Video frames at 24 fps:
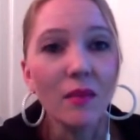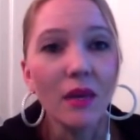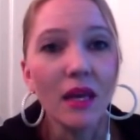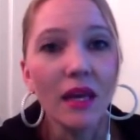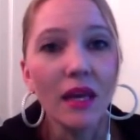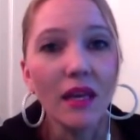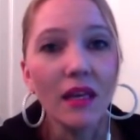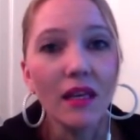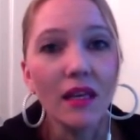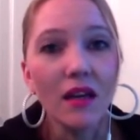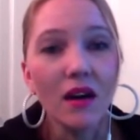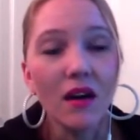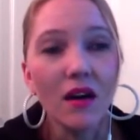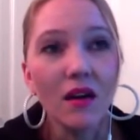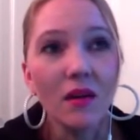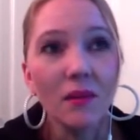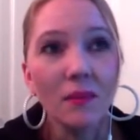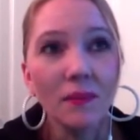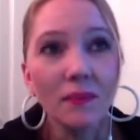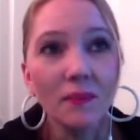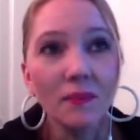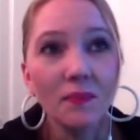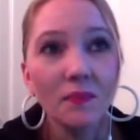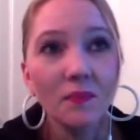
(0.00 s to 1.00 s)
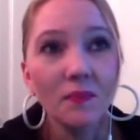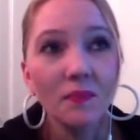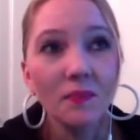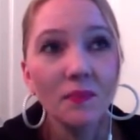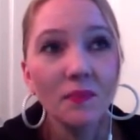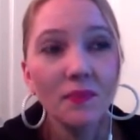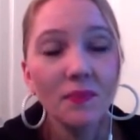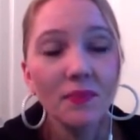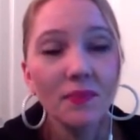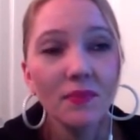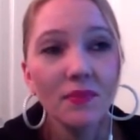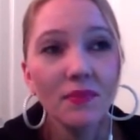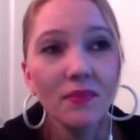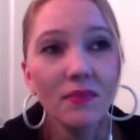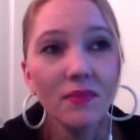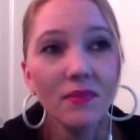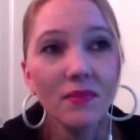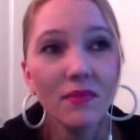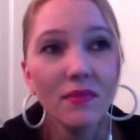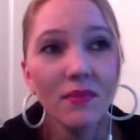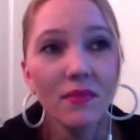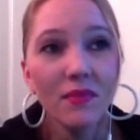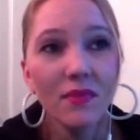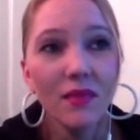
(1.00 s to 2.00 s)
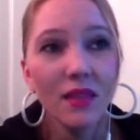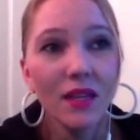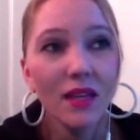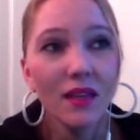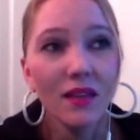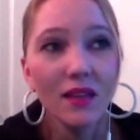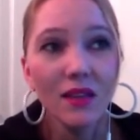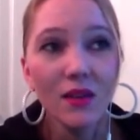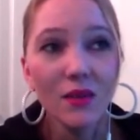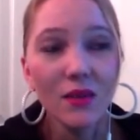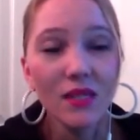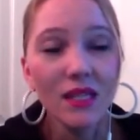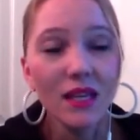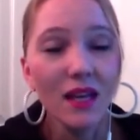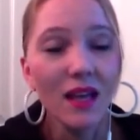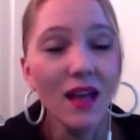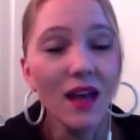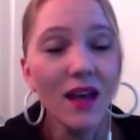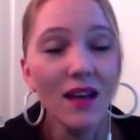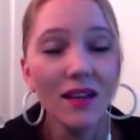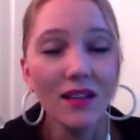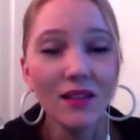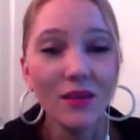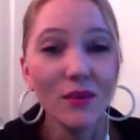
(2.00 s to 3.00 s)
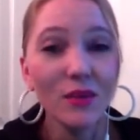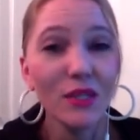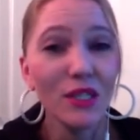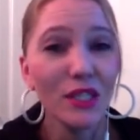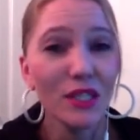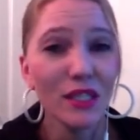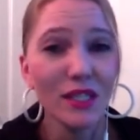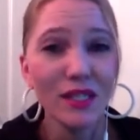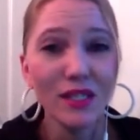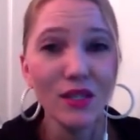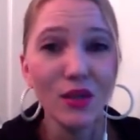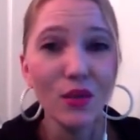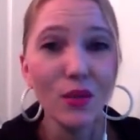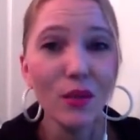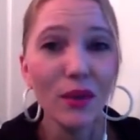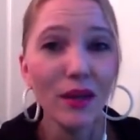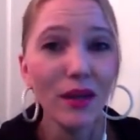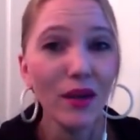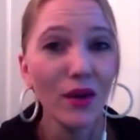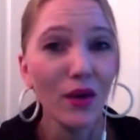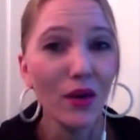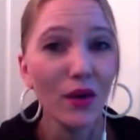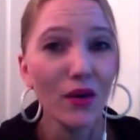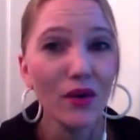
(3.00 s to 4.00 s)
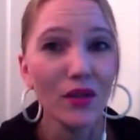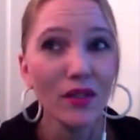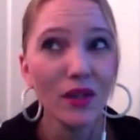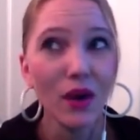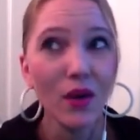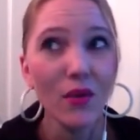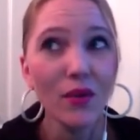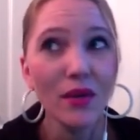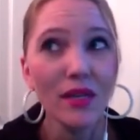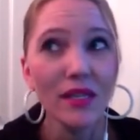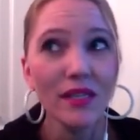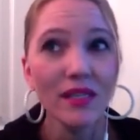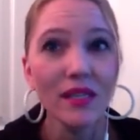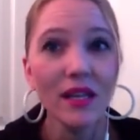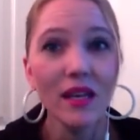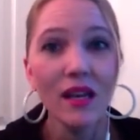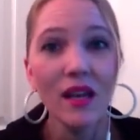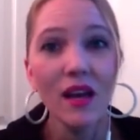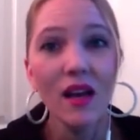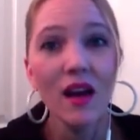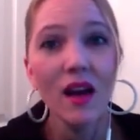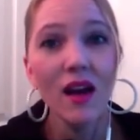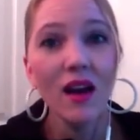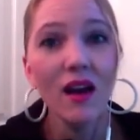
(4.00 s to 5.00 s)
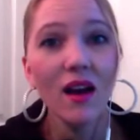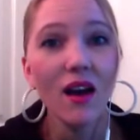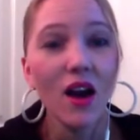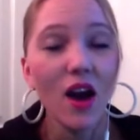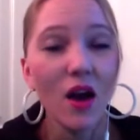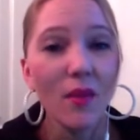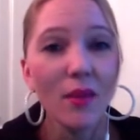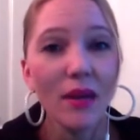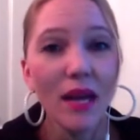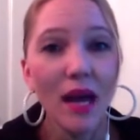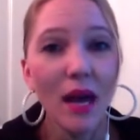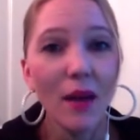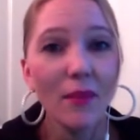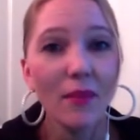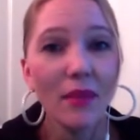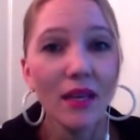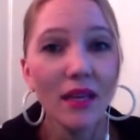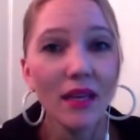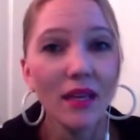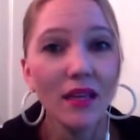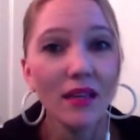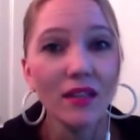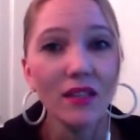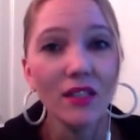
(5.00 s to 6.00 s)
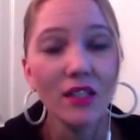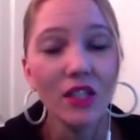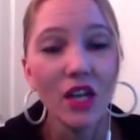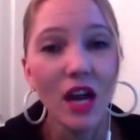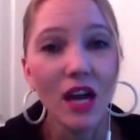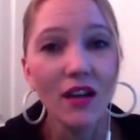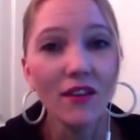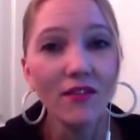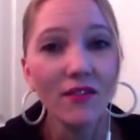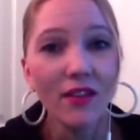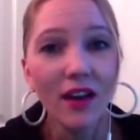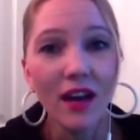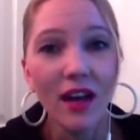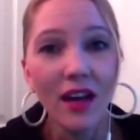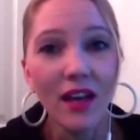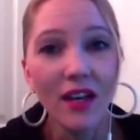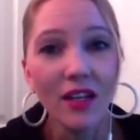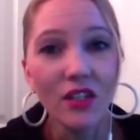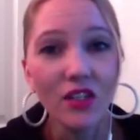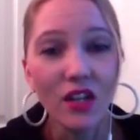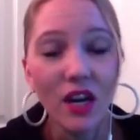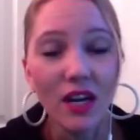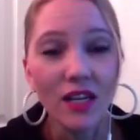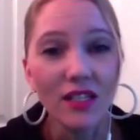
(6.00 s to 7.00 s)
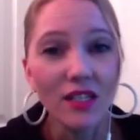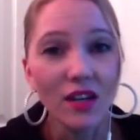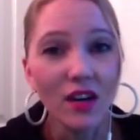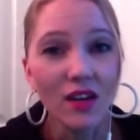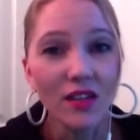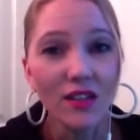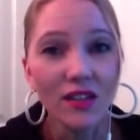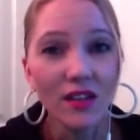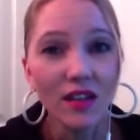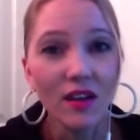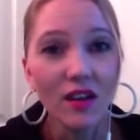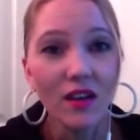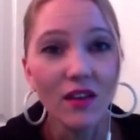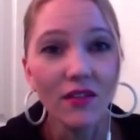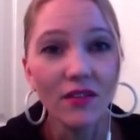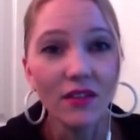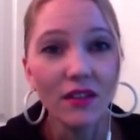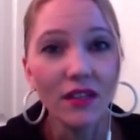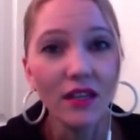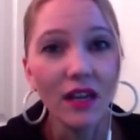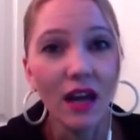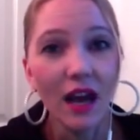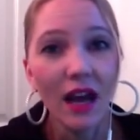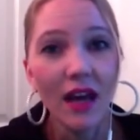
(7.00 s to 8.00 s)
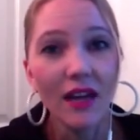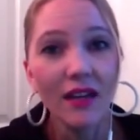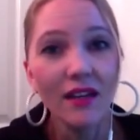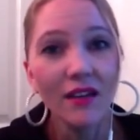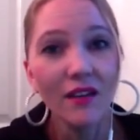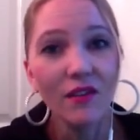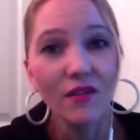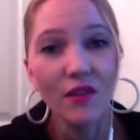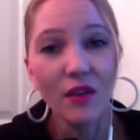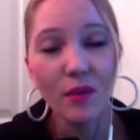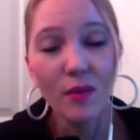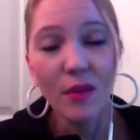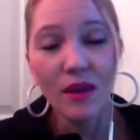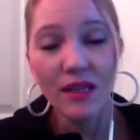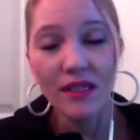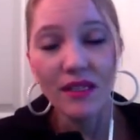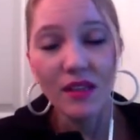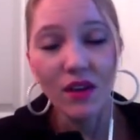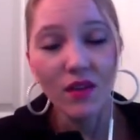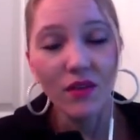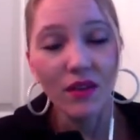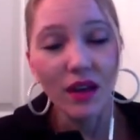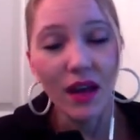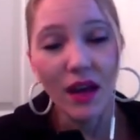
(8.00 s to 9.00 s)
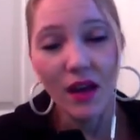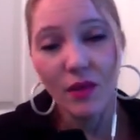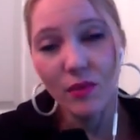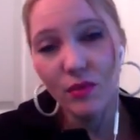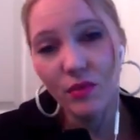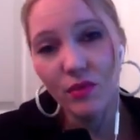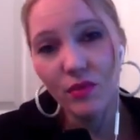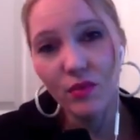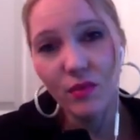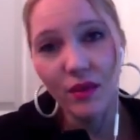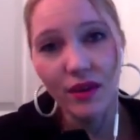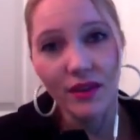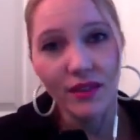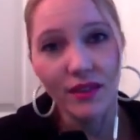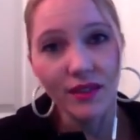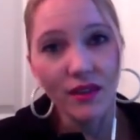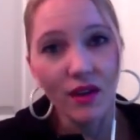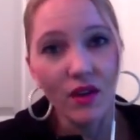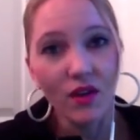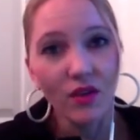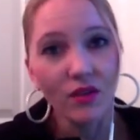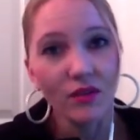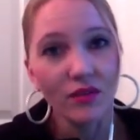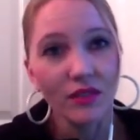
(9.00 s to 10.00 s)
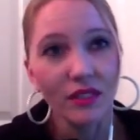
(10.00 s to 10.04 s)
And there was just too many girls always coming at me and trying to fight and trying to talk stuff, and I had to defend myself and I had to prove myself.